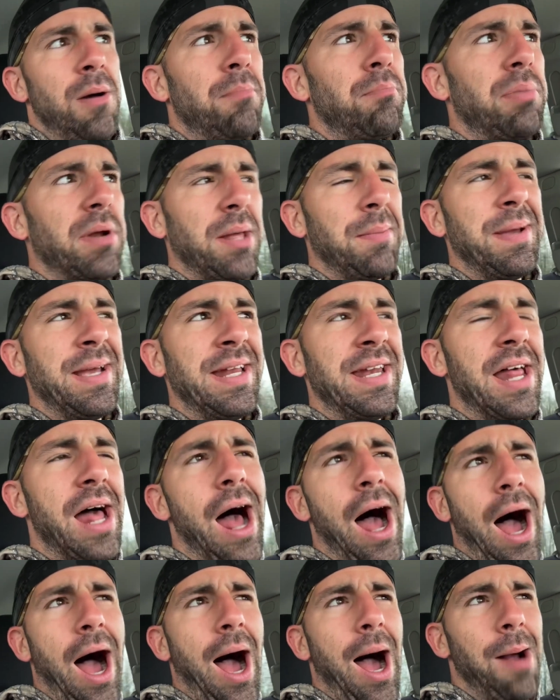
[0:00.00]
But I mean,
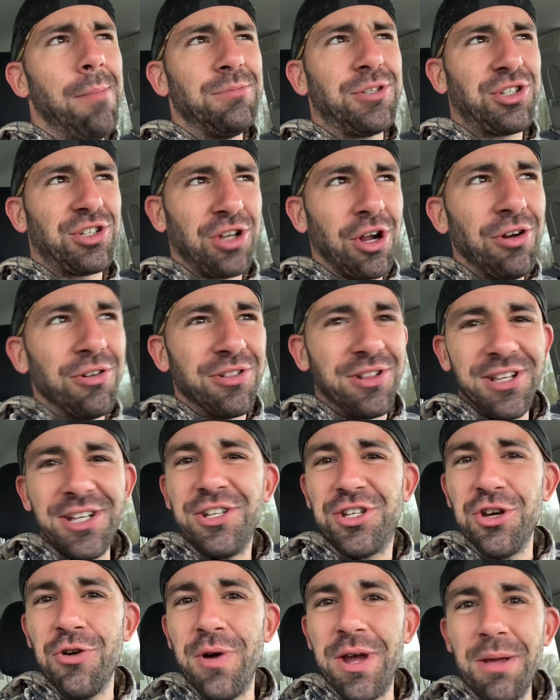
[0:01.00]
I'm certainly
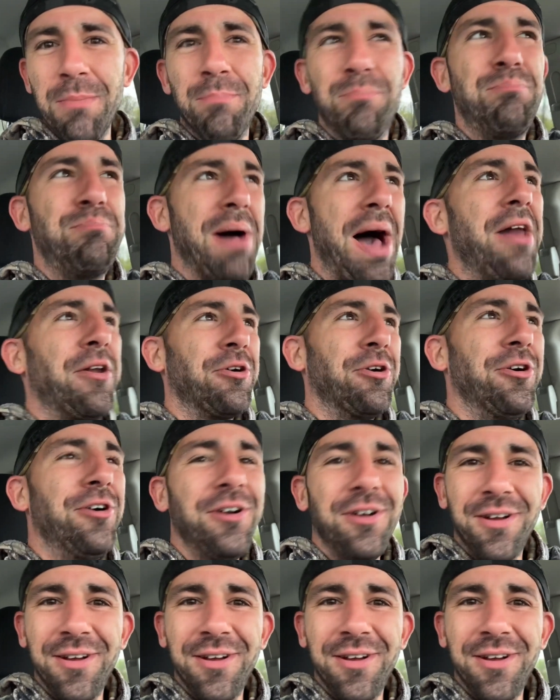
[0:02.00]
doing better